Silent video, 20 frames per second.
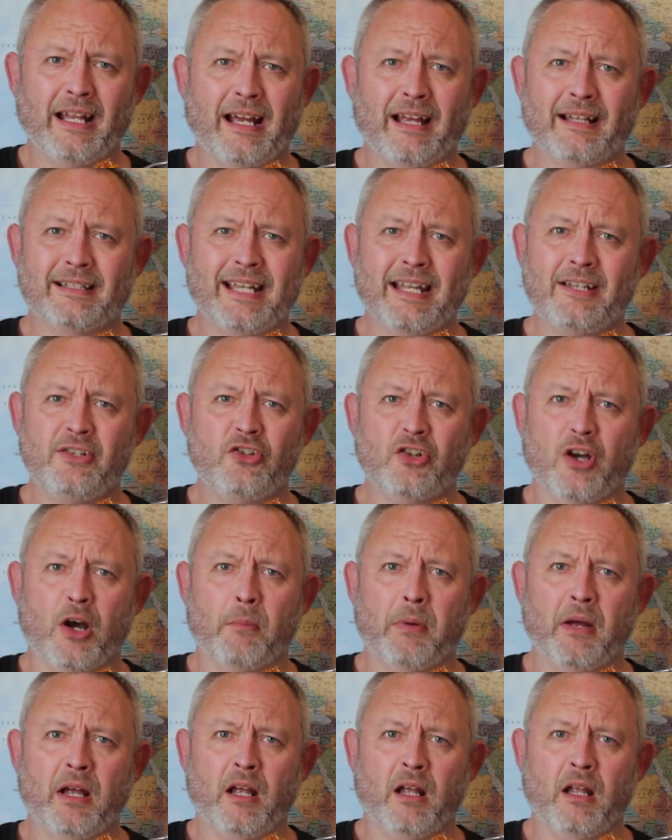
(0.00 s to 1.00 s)
out of 10
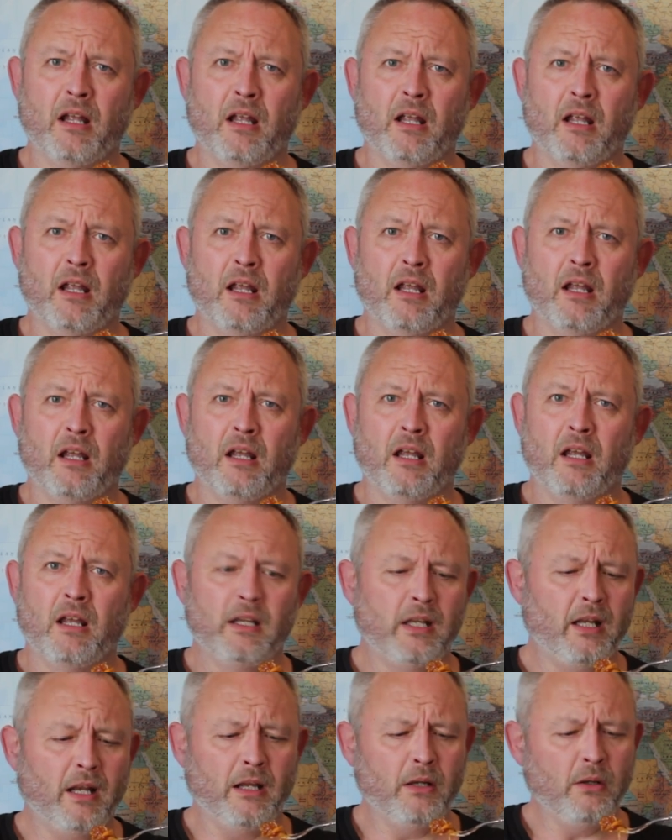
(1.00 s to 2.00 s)
job.
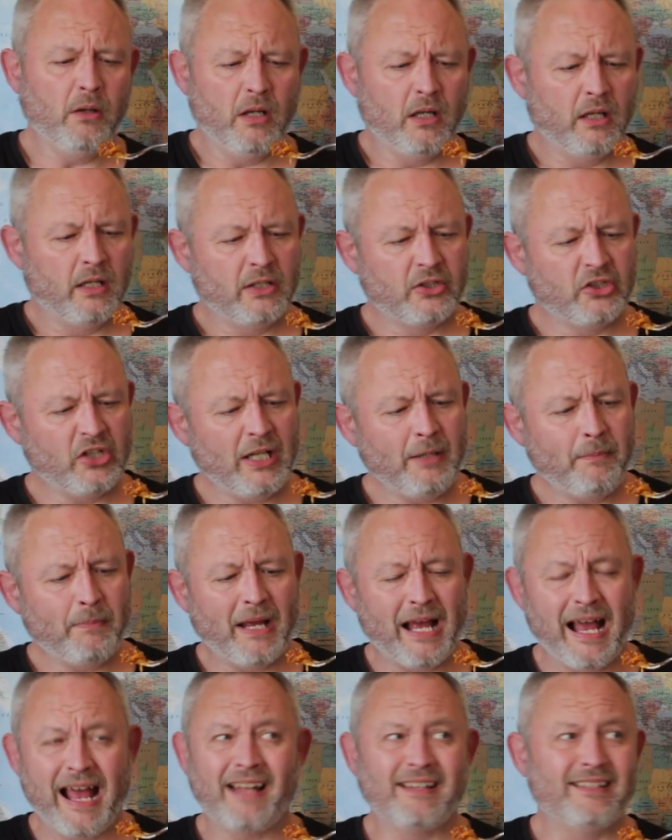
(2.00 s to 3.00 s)
You know, cheap
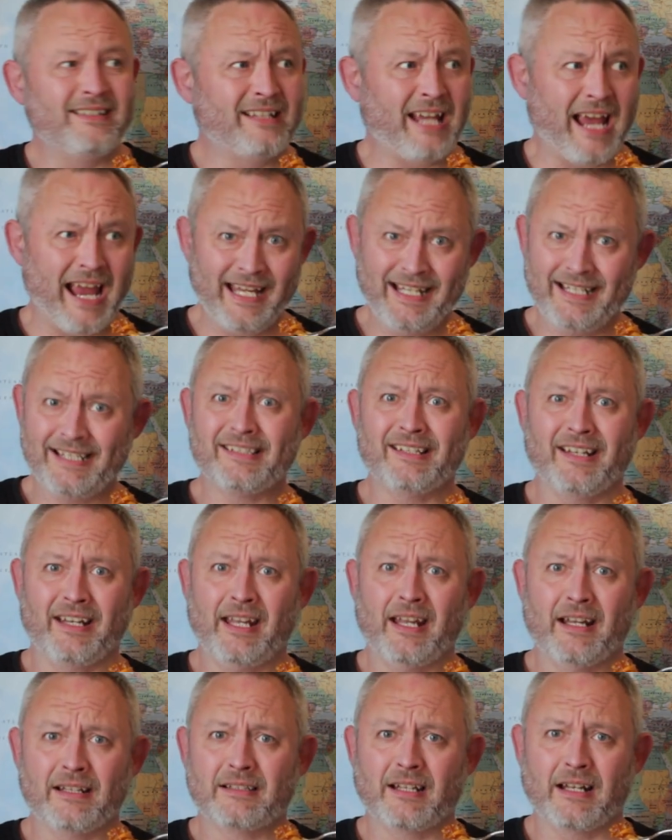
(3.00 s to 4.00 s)
and
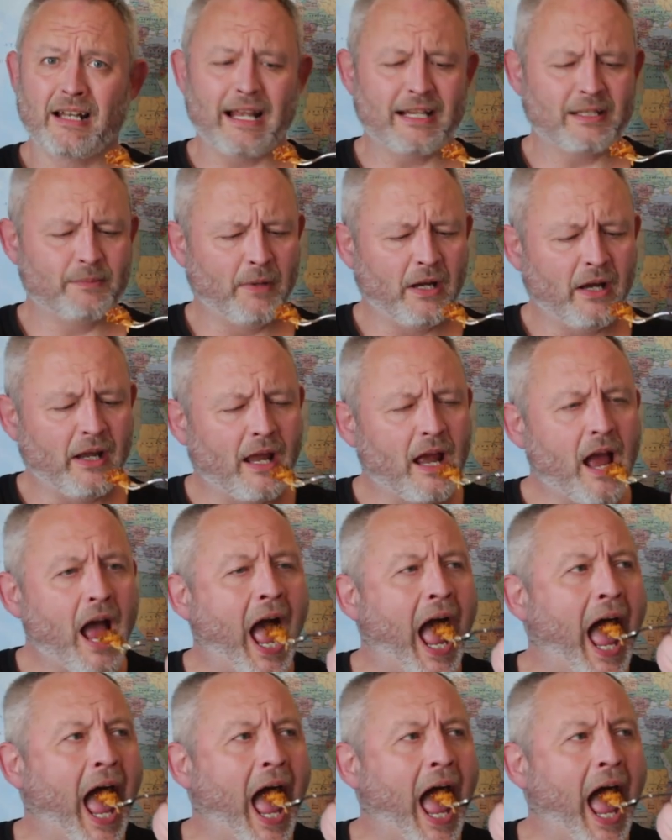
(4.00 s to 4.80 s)
tasty to the last bite.